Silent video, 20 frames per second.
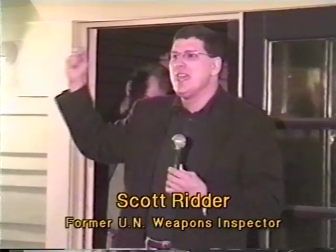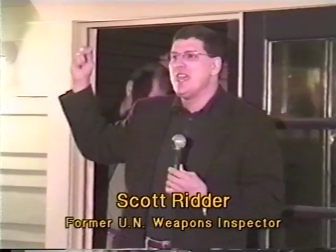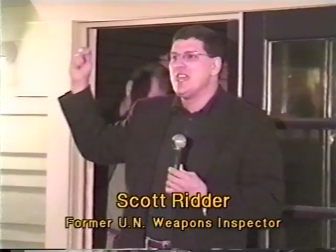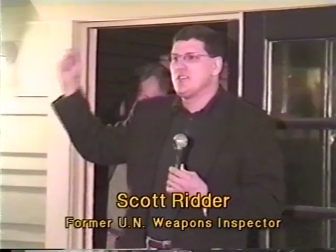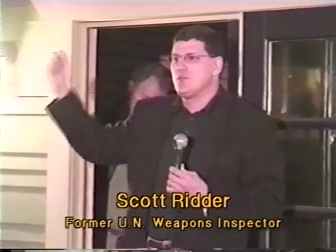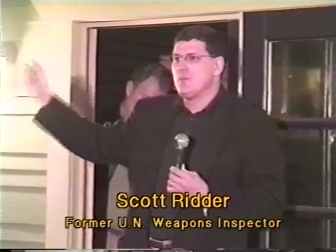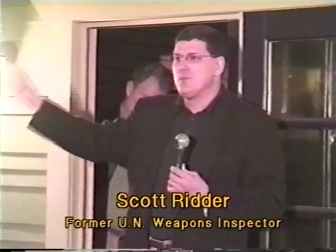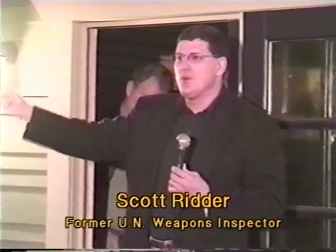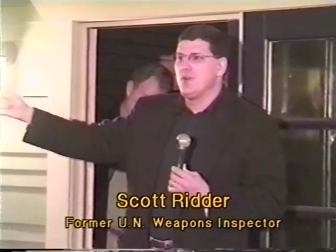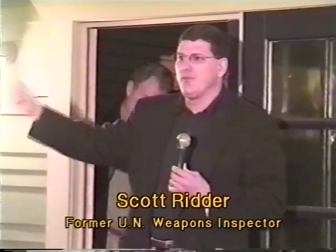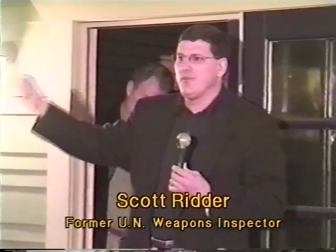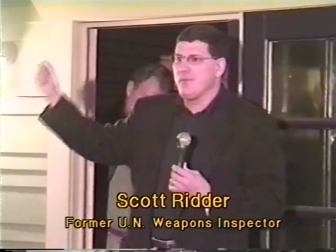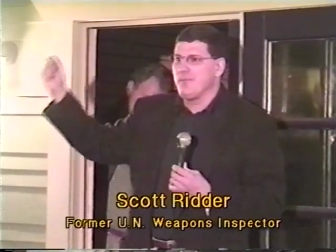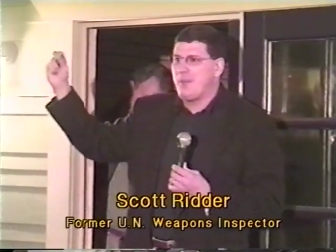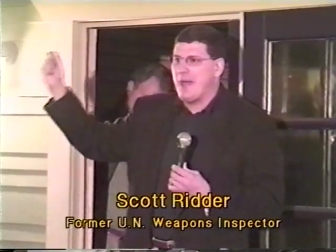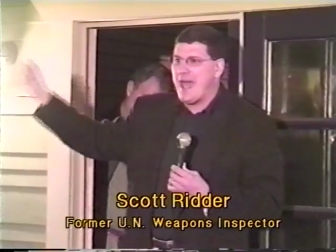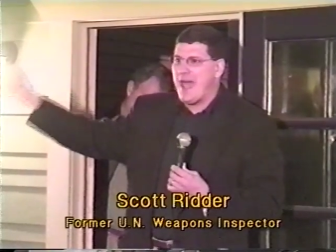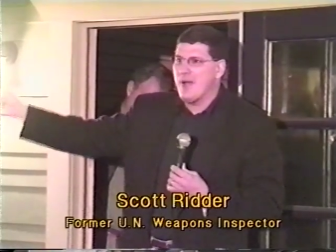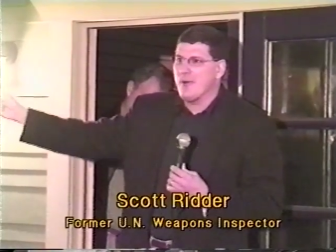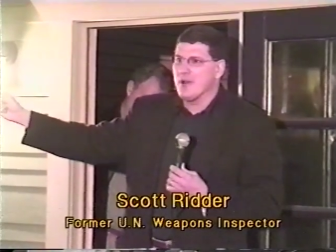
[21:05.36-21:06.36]
is removed from
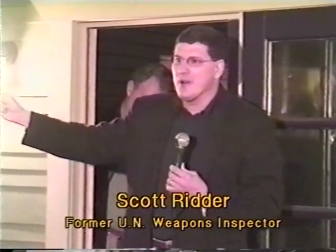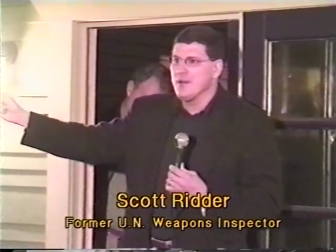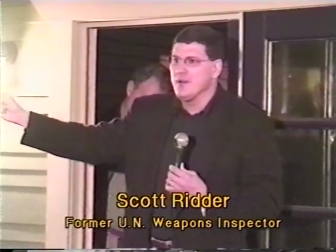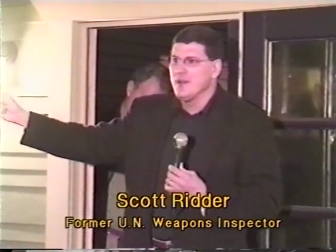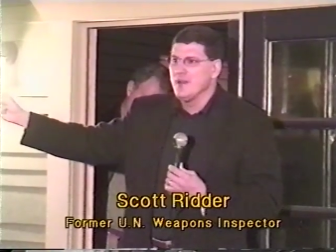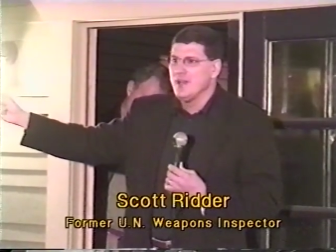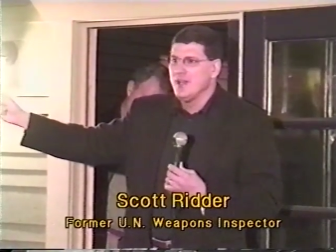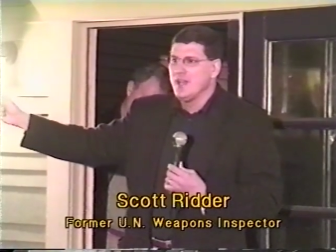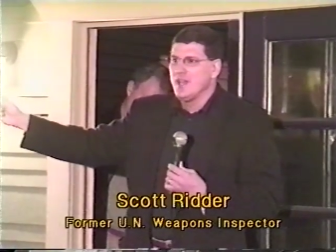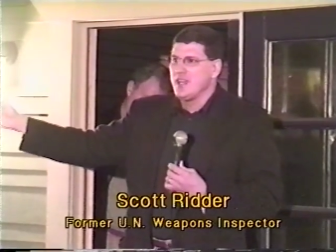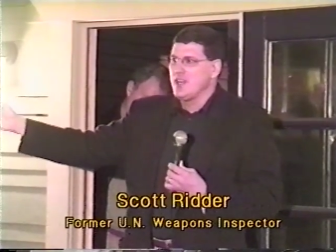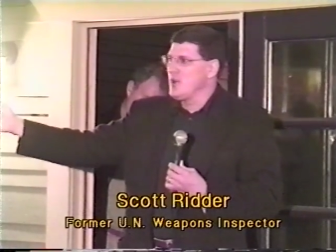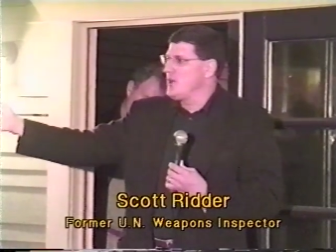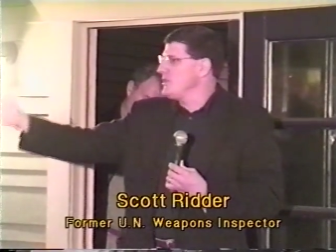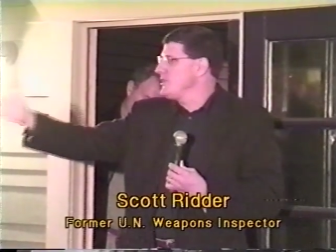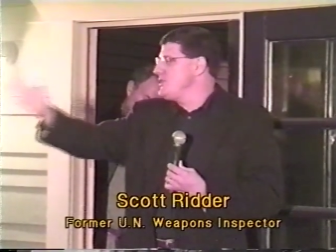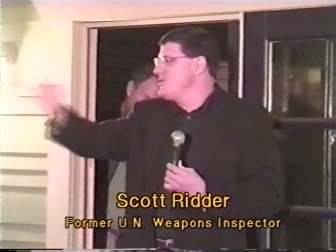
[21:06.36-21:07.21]
power, you know,